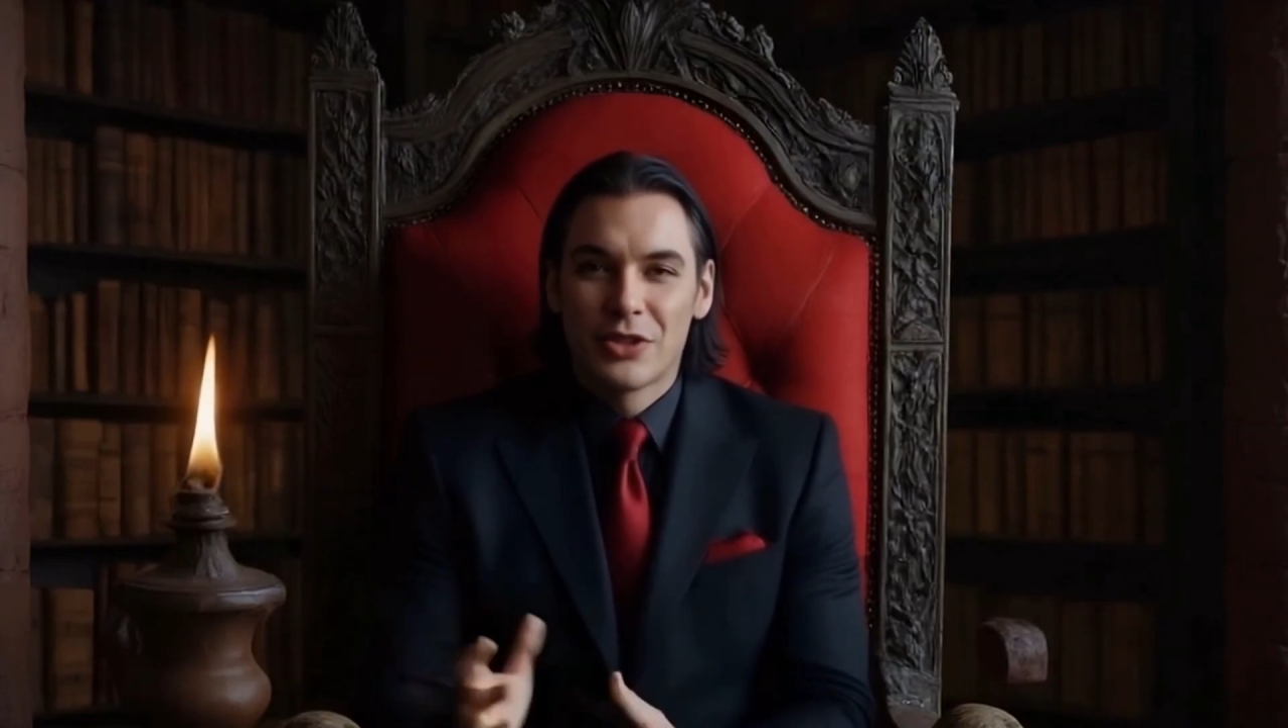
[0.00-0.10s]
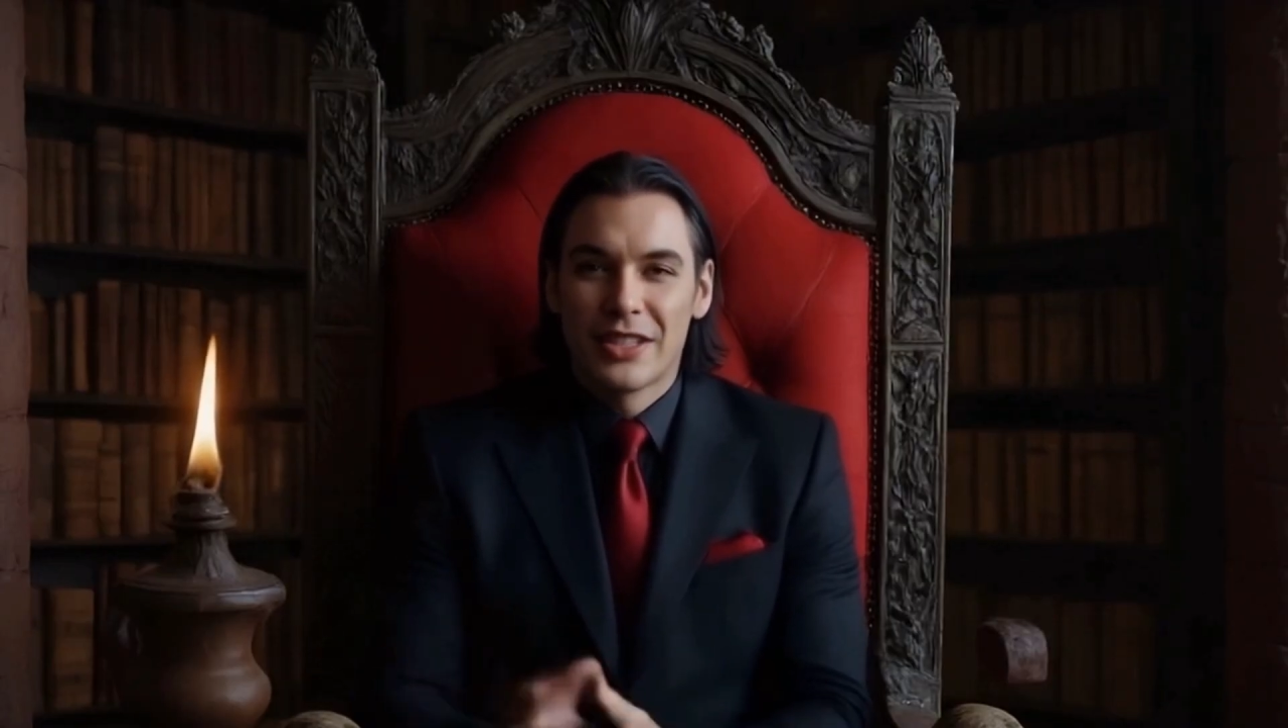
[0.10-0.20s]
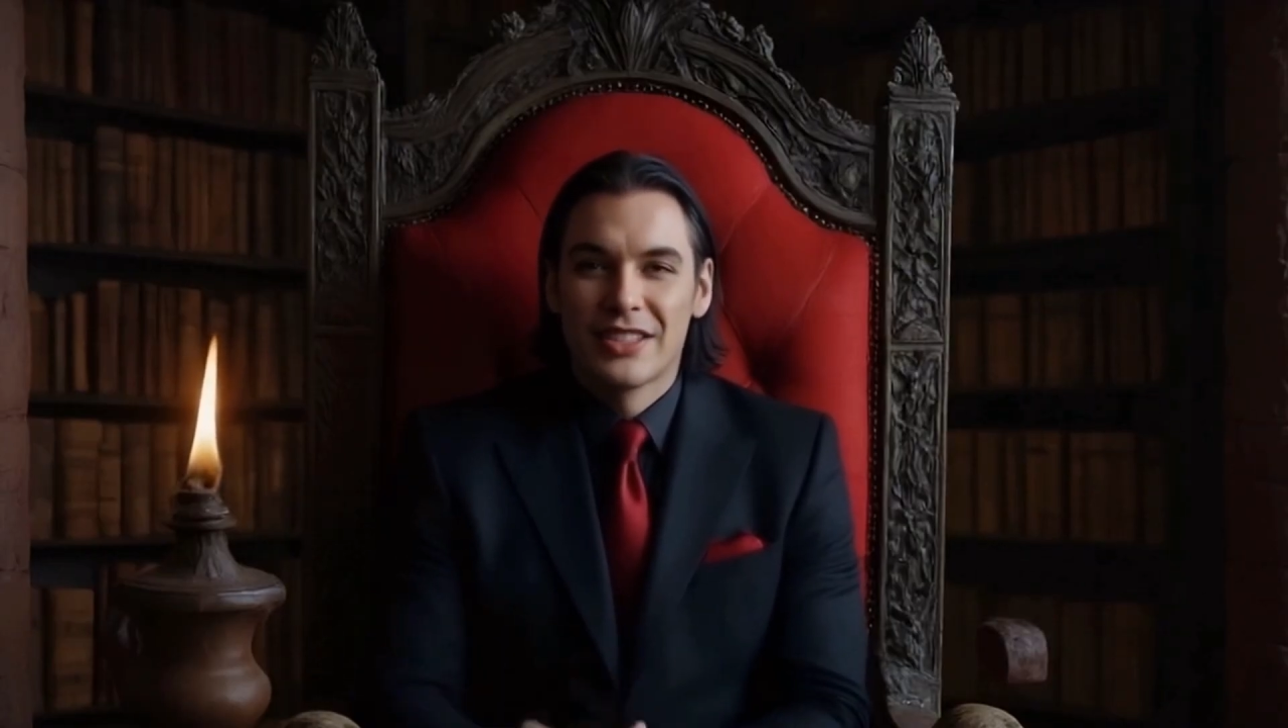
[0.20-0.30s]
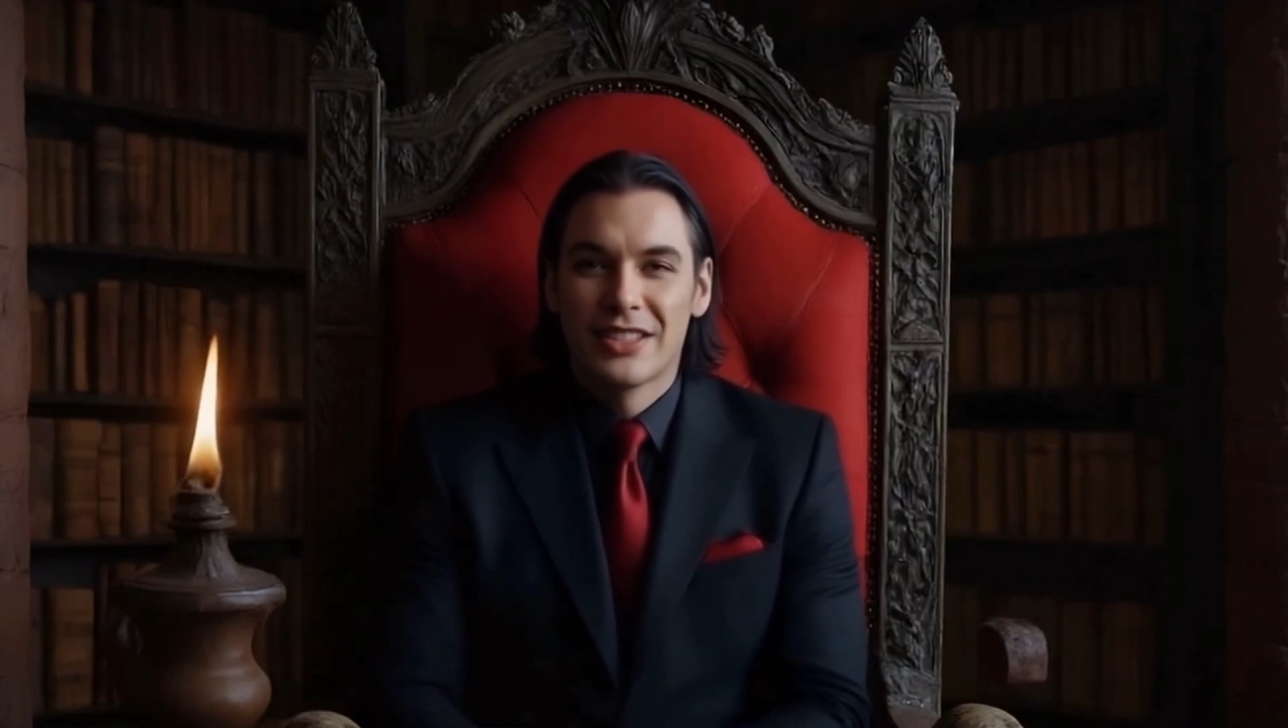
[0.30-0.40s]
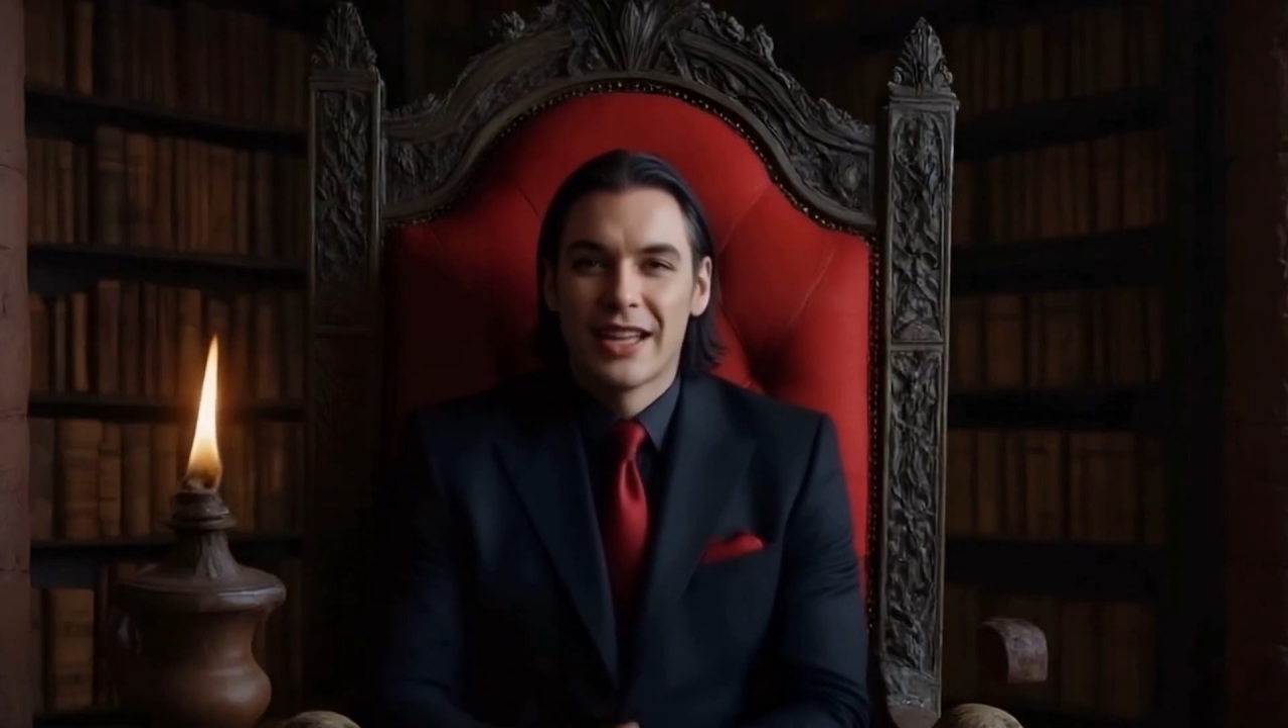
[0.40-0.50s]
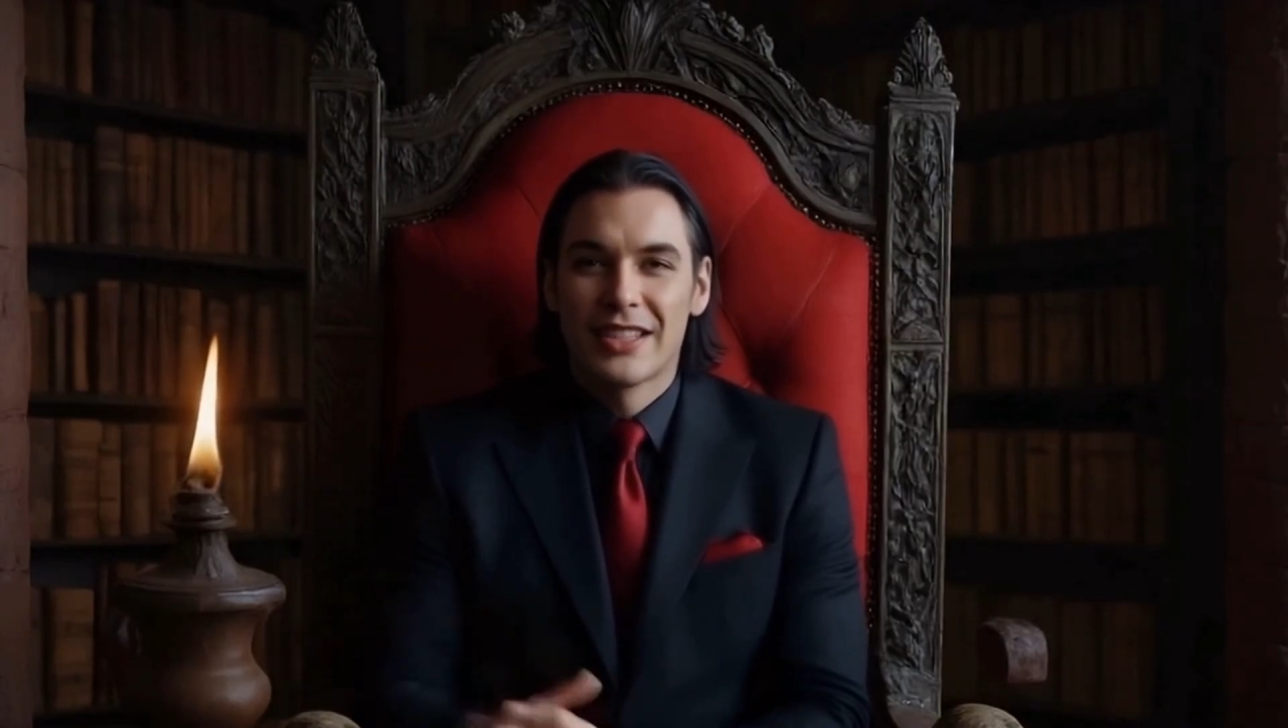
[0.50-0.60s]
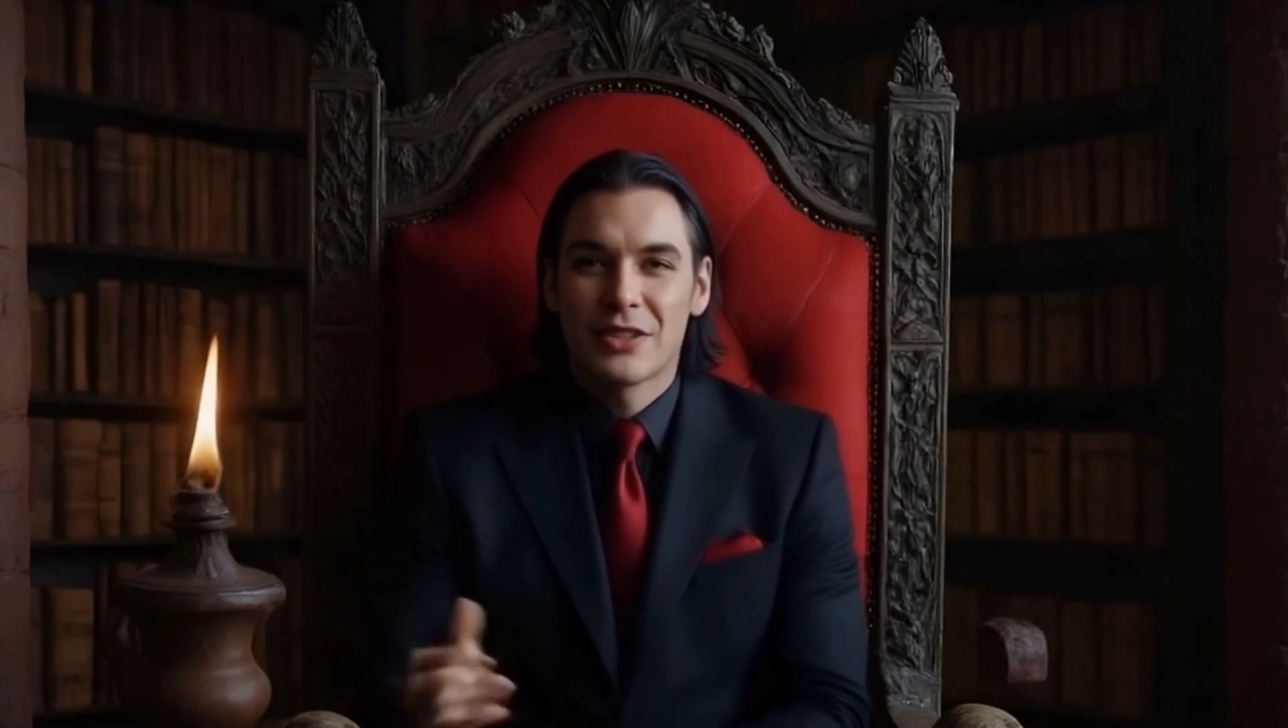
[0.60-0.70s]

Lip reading: the success